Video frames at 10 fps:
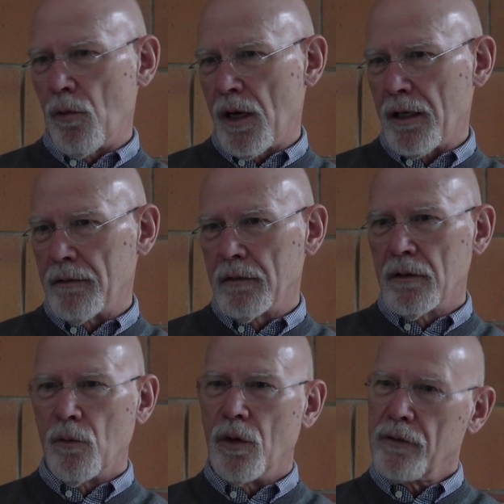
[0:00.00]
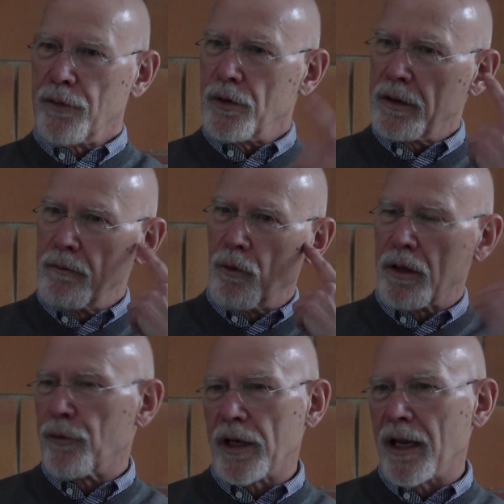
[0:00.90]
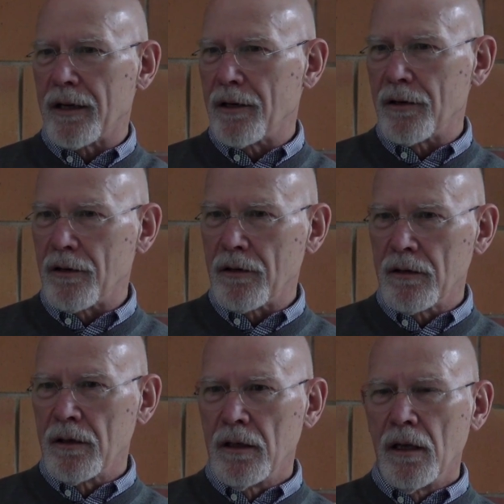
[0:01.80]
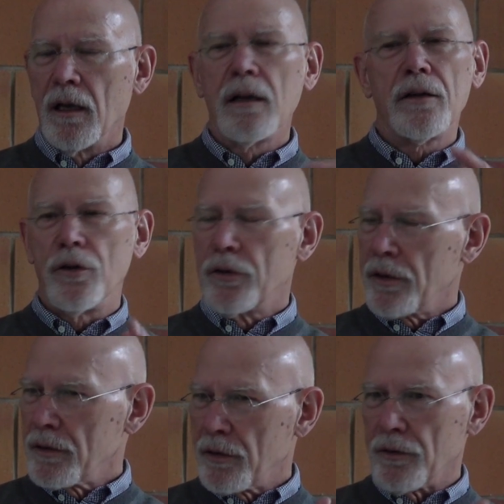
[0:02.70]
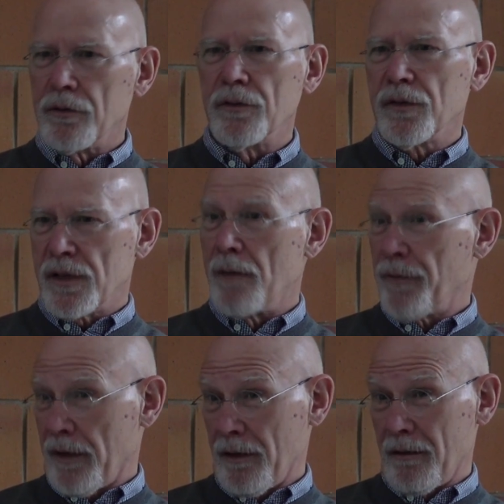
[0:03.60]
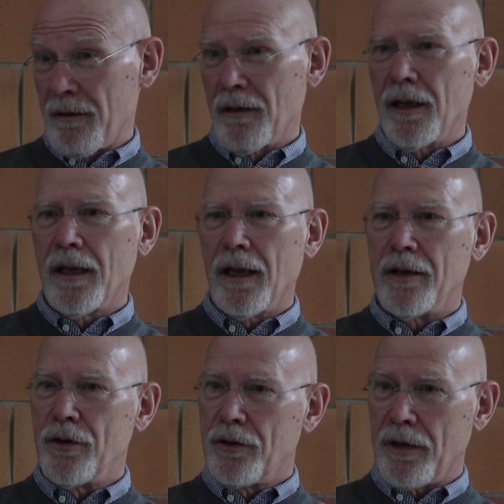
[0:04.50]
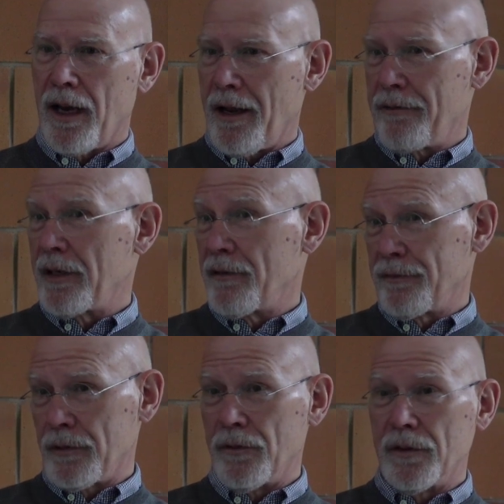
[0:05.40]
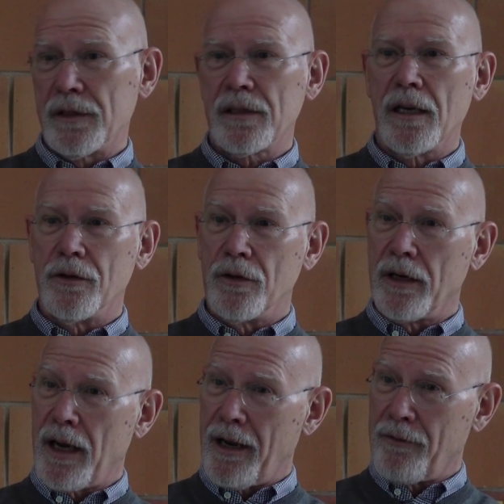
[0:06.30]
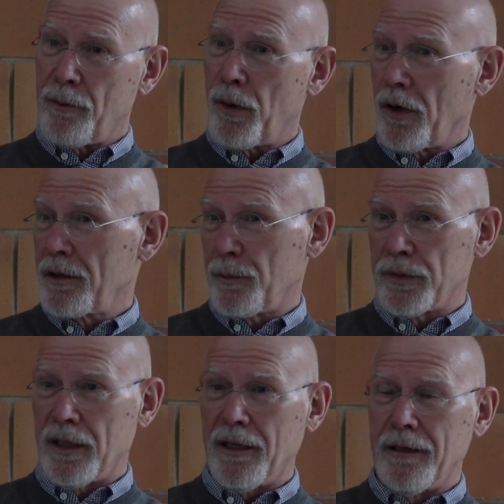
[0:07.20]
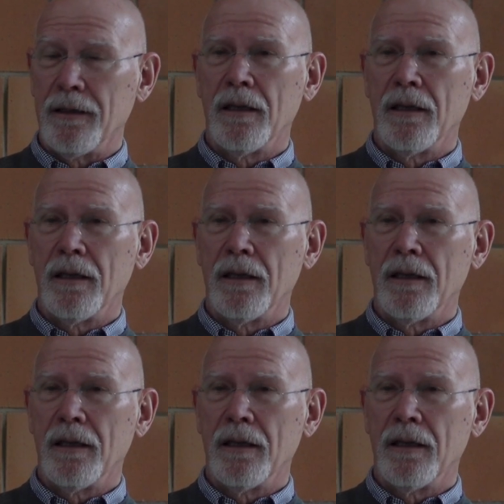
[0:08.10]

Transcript: what? What if you can't hear? You can do something, and you can have an influence, and you can have a part to play,